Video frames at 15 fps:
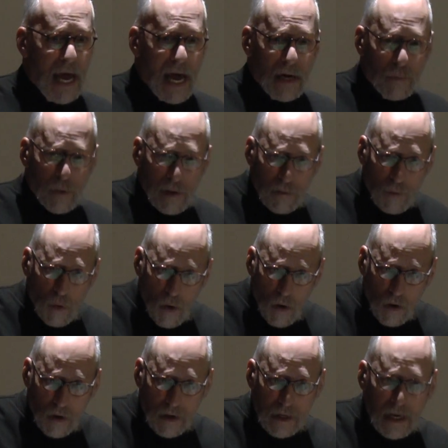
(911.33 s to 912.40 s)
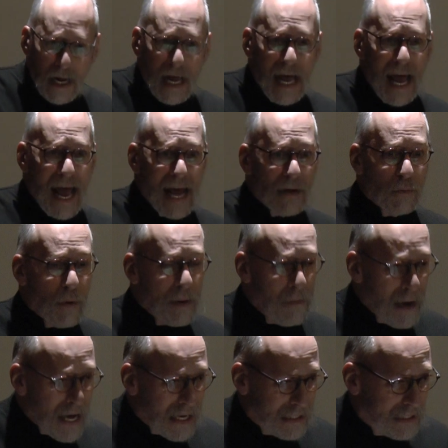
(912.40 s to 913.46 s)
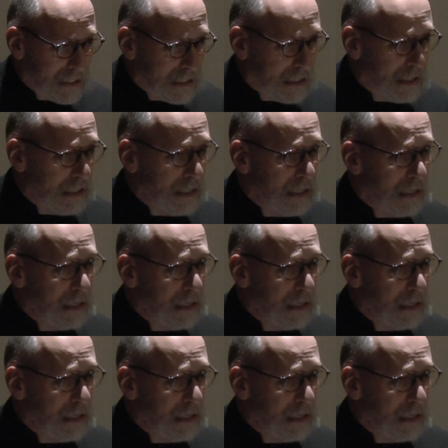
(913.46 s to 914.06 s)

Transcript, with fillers: and we mourn and we must.